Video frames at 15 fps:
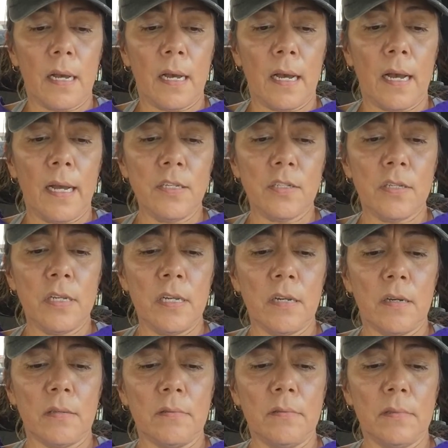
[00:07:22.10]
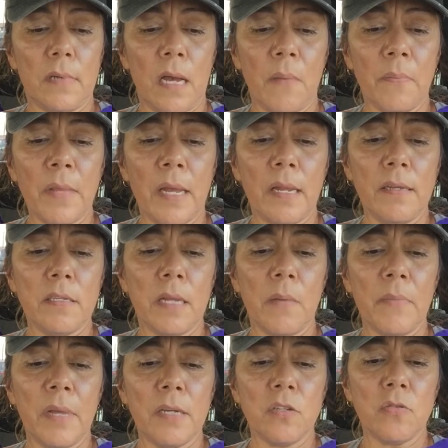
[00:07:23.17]
I, you know, I'm not
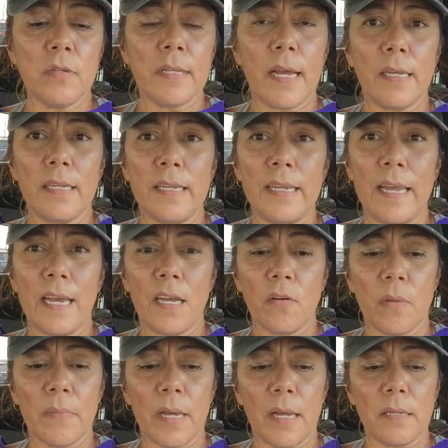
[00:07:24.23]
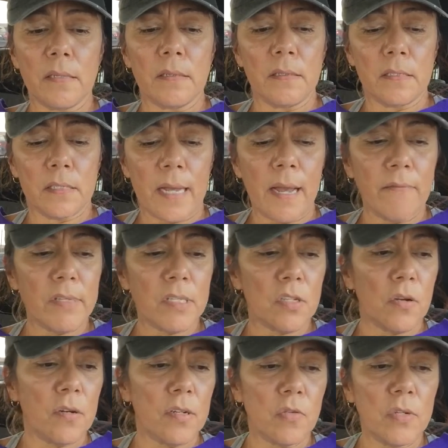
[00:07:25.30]
doing that yet, or I haven't
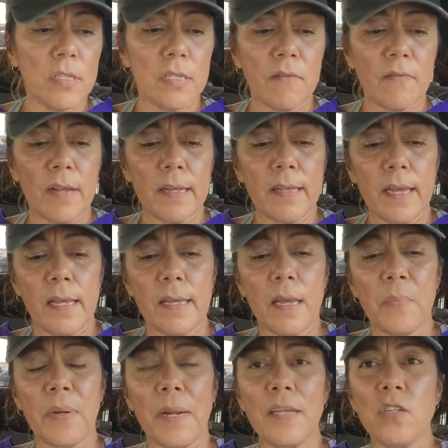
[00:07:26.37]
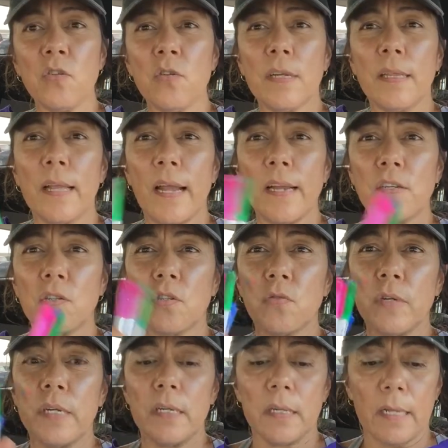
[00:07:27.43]
started doing stuff like that yet, but I do like
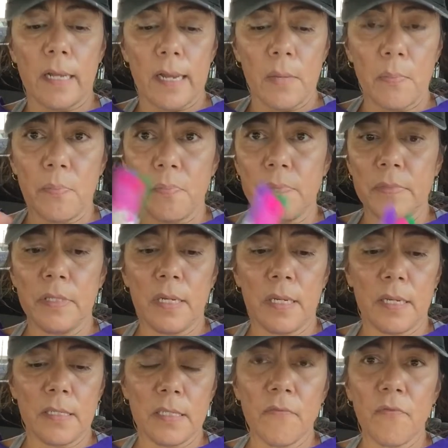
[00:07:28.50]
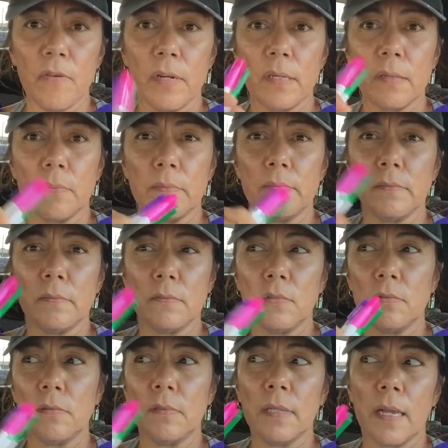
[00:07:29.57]
doing like the
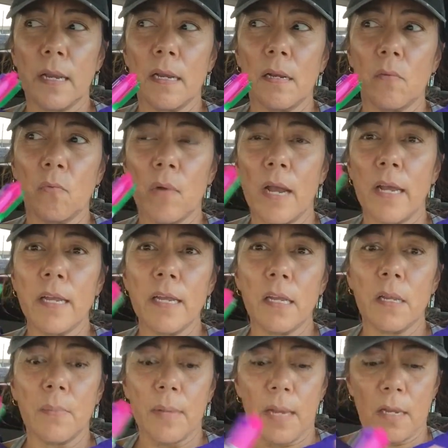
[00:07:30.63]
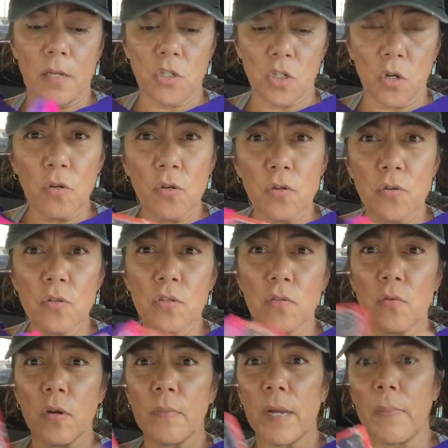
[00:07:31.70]
different, like writing in my journals
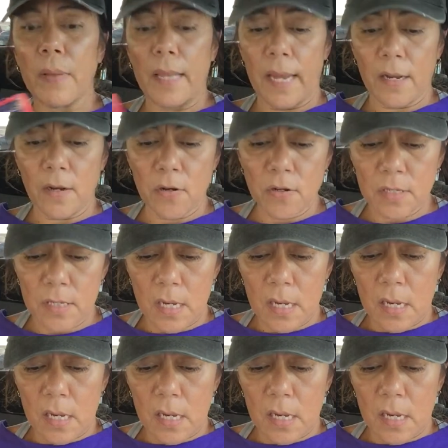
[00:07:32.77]
or in my planners.